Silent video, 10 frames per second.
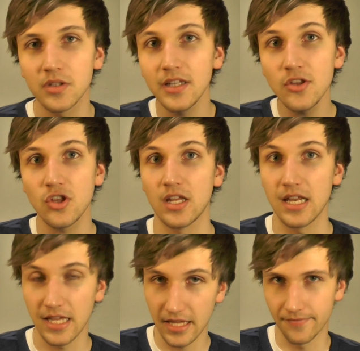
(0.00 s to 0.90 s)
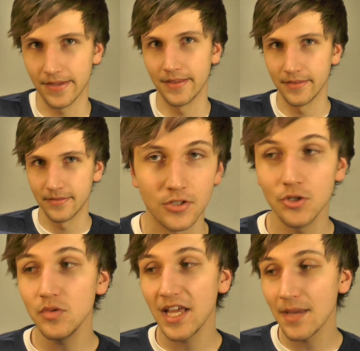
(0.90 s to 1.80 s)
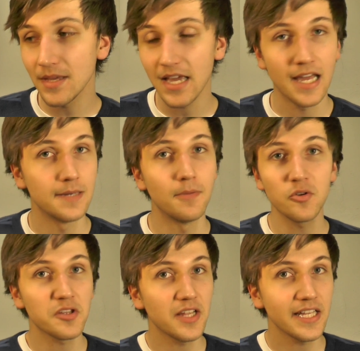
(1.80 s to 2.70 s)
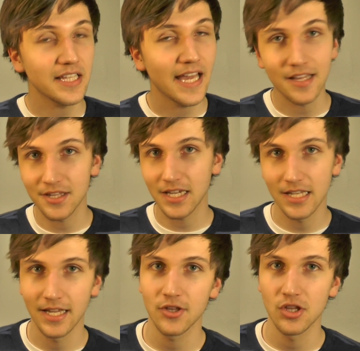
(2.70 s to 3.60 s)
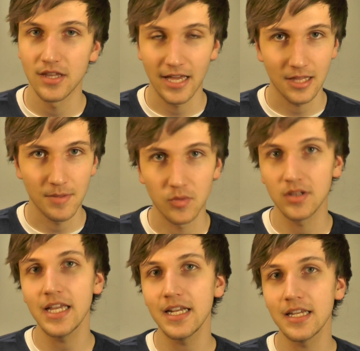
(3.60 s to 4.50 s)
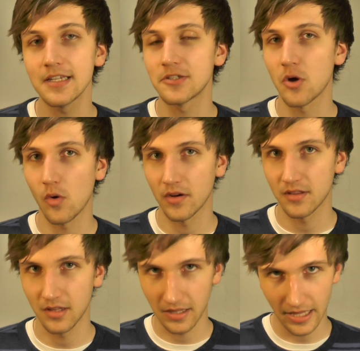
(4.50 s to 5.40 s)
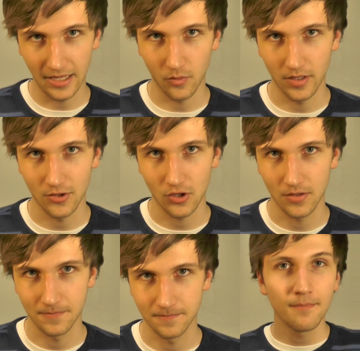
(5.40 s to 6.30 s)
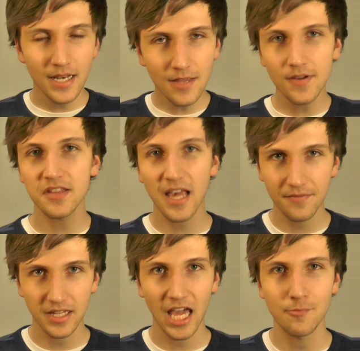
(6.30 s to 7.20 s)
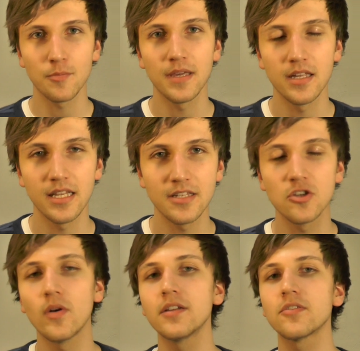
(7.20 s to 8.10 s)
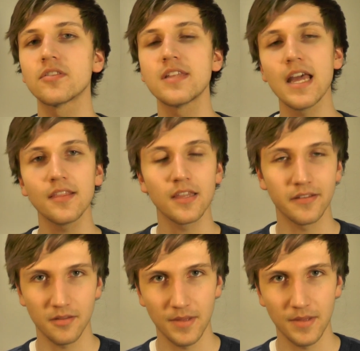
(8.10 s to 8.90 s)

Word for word: religion even. You name it, and it most likely has a connection that related towards language. Many of us have the capability to understand things